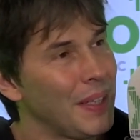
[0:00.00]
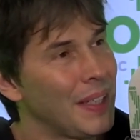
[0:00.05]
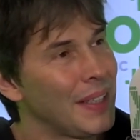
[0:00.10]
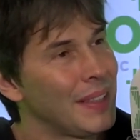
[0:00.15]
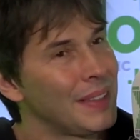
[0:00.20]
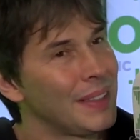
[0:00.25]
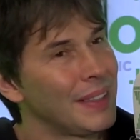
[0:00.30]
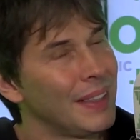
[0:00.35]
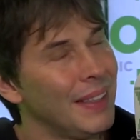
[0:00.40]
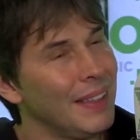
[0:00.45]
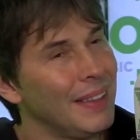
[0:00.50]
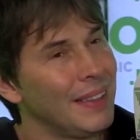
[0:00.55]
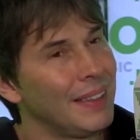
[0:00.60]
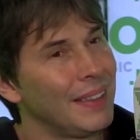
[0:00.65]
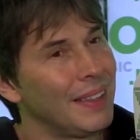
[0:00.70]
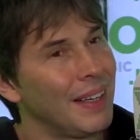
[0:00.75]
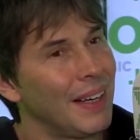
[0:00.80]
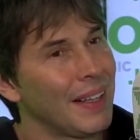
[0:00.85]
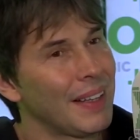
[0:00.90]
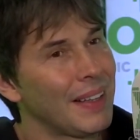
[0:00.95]
because
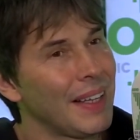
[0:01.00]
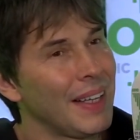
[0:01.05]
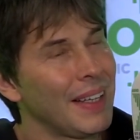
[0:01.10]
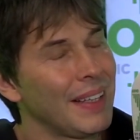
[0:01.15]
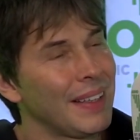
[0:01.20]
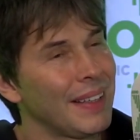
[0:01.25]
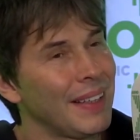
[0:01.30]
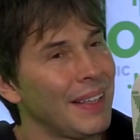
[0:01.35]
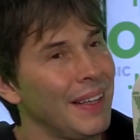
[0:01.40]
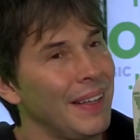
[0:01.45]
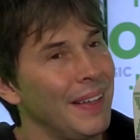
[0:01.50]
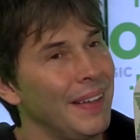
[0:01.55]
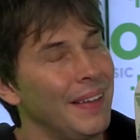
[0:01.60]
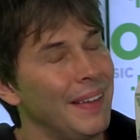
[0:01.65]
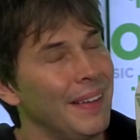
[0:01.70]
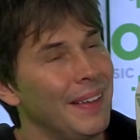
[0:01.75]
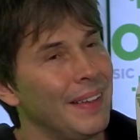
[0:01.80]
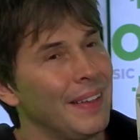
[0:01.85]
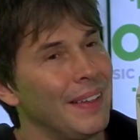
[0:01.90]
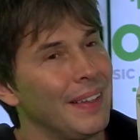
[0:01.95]
I think that
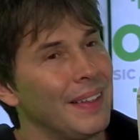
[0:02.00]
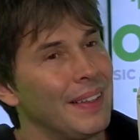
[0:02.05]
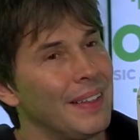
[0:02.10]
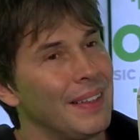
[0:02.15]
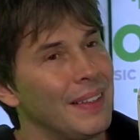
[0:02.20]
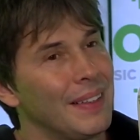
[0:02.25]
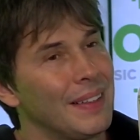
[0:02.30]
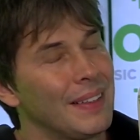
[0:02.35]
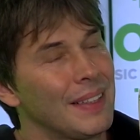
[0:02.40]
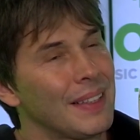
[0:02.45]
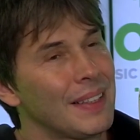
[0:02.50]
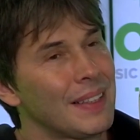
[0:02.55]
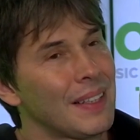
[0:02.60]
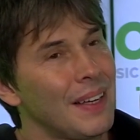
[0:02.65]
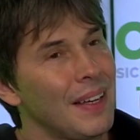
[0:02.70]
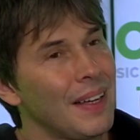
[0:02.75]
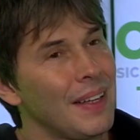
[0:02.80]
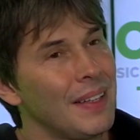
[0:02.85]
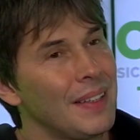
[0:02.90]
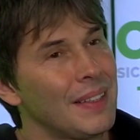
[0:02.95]

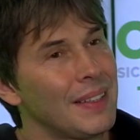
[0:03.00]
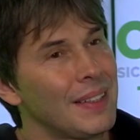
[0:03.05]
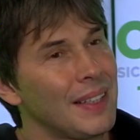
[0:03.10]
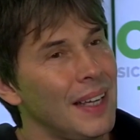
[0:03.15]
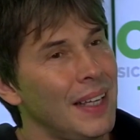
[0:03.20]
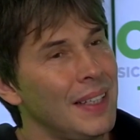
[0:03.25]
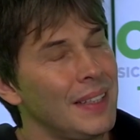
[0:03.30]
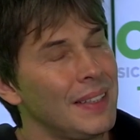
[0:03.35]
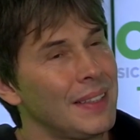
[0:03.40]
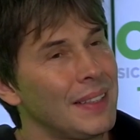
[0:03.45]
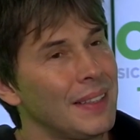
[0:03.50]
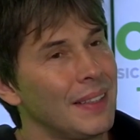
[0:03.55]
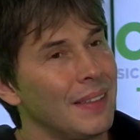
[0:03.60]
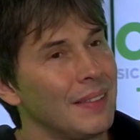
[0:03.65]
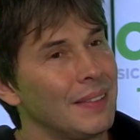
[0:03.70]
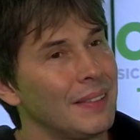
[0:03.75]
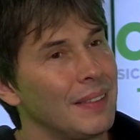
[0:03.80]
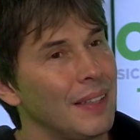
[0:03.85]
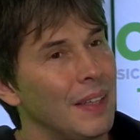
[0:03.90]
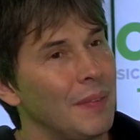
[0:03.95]
science is,
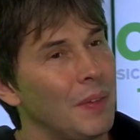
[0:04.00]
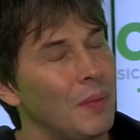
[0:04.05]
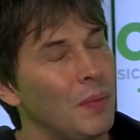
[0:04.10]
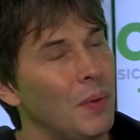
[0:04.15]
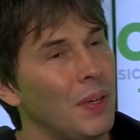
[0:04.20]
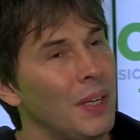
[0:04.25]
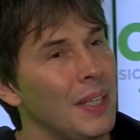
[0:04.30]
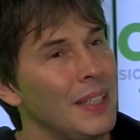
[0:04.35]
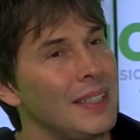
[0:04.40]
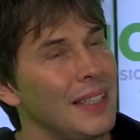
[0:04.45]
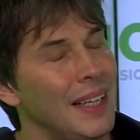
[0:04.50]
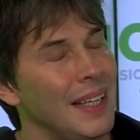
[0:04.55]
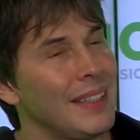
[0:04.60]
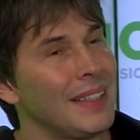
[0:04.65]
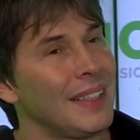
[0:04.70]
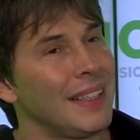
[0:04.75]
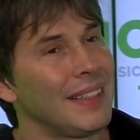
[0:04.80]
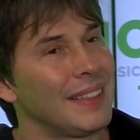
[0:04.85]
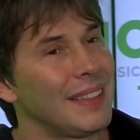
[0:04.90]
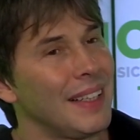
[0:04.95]
I mean, what is
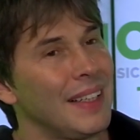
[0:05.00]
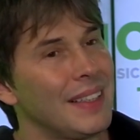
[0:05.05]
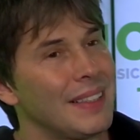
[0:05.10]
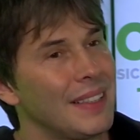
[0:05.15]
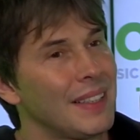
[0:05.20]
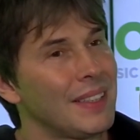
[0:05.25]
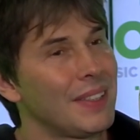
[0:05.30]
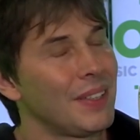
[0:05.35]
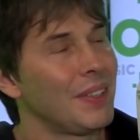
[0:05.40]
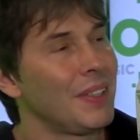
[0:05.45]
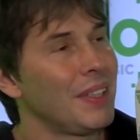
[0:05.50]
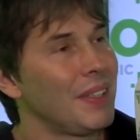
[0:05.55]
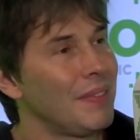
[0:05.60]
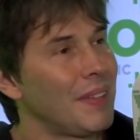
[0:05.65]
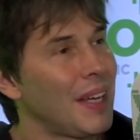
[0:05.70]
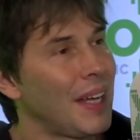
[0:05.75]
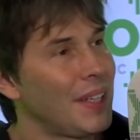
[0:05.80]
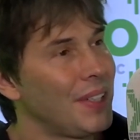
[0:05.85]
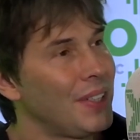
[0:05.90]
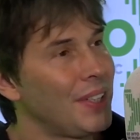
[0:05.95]
it? It's the study
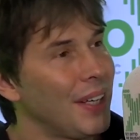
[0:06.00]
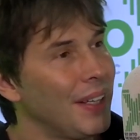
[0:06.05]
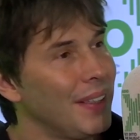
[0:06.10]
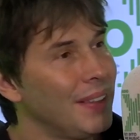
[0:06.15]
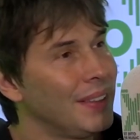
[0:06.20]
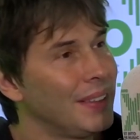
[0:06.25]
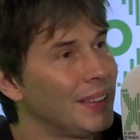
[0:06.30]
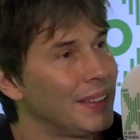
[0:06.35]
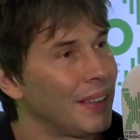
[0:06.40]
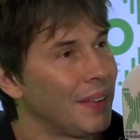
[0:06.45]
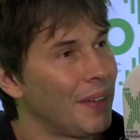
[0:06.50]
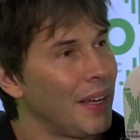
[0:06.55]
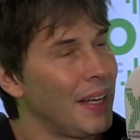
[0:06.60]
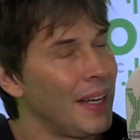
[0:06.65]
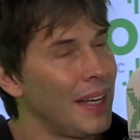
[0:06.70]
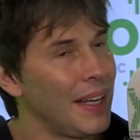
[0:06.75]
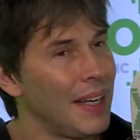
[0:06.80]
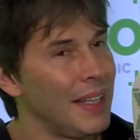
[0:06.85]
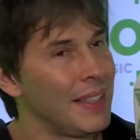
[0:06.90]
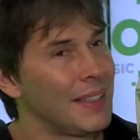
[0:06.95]
of nature. So,
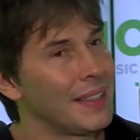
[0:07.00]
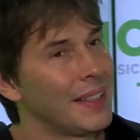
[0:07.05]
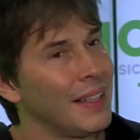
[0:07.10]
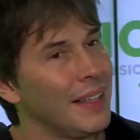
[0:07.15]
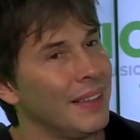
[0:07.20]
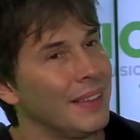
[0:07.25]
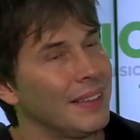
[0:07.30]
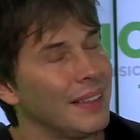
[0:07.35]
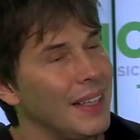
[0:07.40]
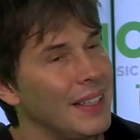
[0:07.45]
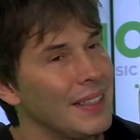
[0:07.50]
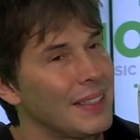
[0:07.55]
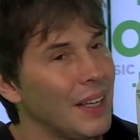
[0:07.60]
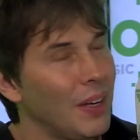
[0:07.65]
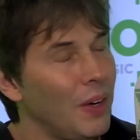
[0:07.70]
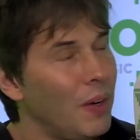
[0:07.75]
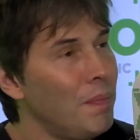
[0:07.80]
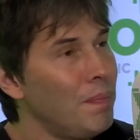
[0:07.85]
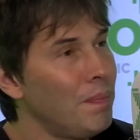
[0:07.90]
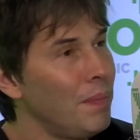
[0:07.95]
and it's
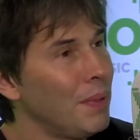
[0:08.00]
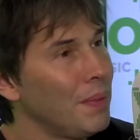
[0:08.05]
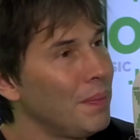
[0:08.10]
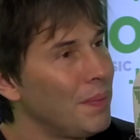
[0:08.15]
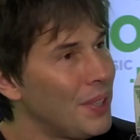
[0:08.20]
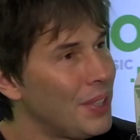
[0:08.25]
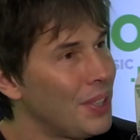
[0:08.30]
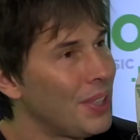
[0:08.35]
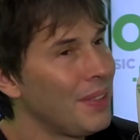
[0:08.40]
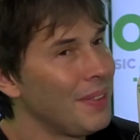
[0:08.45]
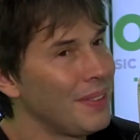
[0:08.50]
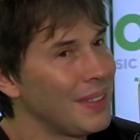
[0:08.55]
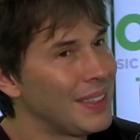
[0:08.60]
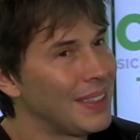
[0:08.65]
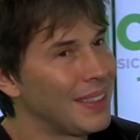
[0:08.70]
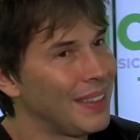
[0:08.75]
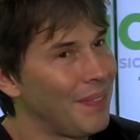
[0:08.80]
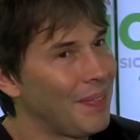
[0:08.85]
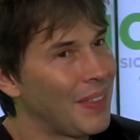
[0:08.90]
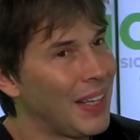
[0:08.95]
a humble
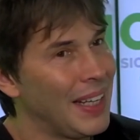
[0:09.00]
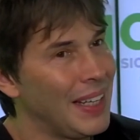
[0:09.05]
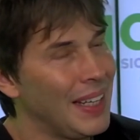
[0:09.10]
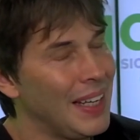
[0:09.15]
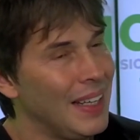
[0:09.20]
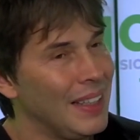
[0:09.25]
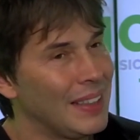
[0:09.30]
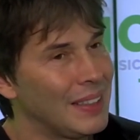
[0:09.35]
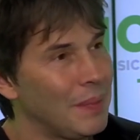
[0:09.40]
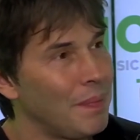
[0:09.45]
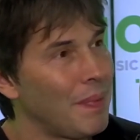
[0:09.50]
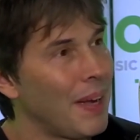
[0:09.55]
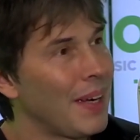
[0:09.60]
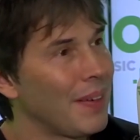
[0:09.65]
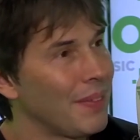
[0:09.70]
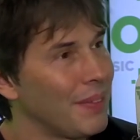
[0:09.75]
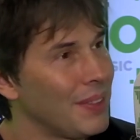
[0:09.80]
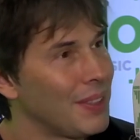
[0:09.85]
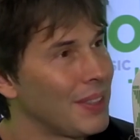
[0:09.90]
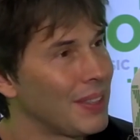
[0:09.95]
pursuit. It's
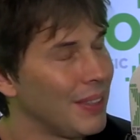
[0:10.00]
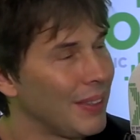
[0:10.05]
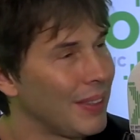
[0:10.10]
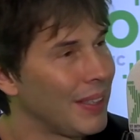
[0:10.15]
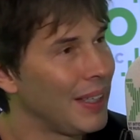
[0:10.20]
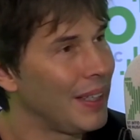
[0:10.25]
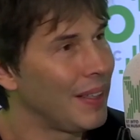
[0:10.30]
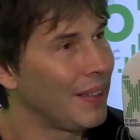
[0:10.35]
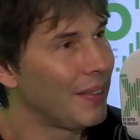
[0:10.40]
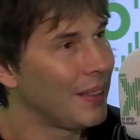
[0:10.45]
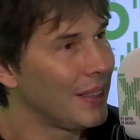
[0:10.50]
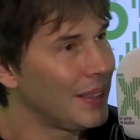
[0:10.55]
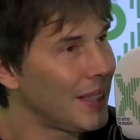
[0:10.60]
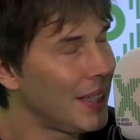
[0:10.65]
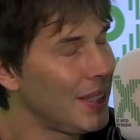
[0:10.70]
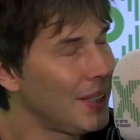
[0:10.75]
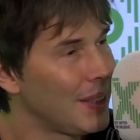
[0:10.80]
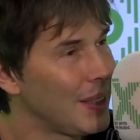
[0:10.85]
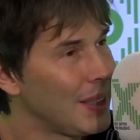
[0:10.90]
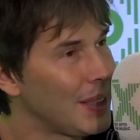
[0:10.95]
about just looking at
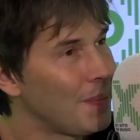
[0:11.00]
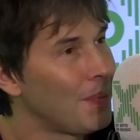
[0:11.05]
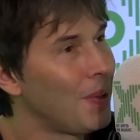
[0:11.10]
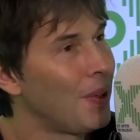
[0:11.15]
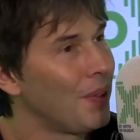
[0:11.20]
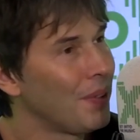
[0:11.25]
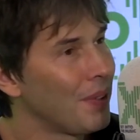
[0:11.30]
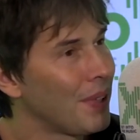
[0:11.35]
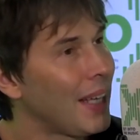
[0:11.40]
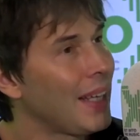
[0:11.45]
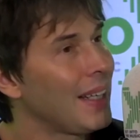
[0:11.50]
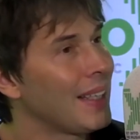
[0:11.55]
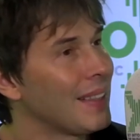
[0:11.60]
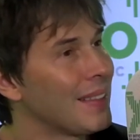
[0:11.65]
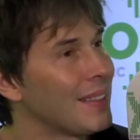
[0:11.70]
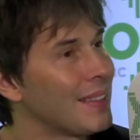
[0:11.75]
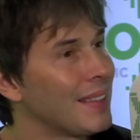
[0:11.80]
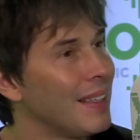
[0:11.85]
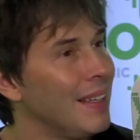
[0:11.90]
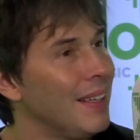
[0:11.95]
essentially small
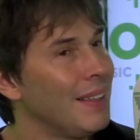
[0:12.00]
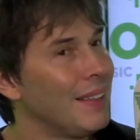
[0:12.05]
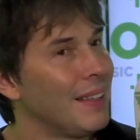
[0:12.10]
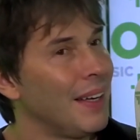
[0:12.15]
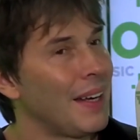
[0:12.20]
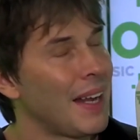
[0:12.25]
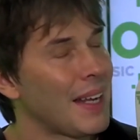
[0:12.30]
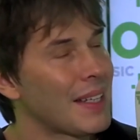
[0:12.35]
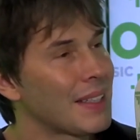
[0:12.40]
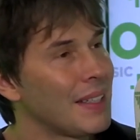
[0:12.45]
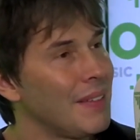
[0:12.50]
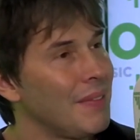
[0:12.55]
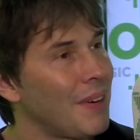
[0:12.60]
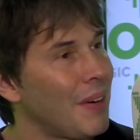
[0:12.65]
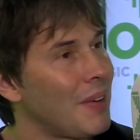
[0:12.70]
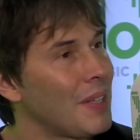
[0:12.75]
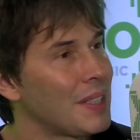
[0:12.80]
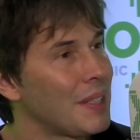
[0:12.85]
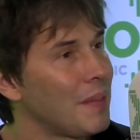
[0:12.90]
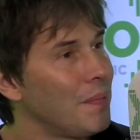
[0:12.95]
things and asking
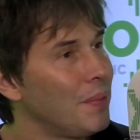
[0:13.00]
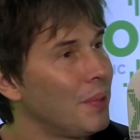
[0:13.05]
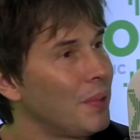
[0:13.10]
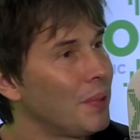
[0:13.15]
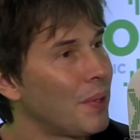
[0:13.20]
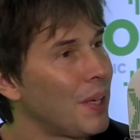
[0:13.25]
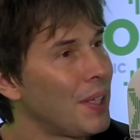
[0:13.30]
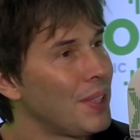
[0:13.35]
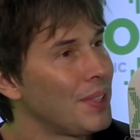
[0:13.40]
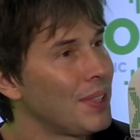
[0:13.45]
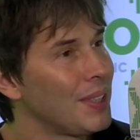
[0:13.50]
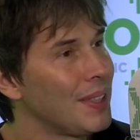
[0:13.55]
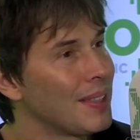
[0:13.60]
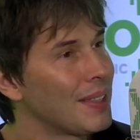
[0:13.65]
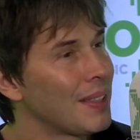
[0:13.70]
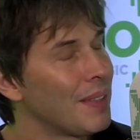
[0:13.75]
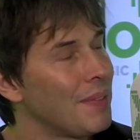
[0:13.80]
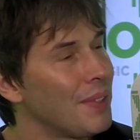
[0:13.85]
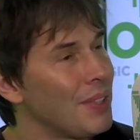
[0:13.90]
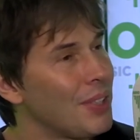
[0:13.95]
very simple
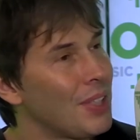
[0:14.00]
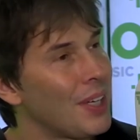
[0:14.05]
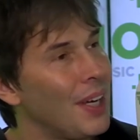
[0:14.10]
questions, almost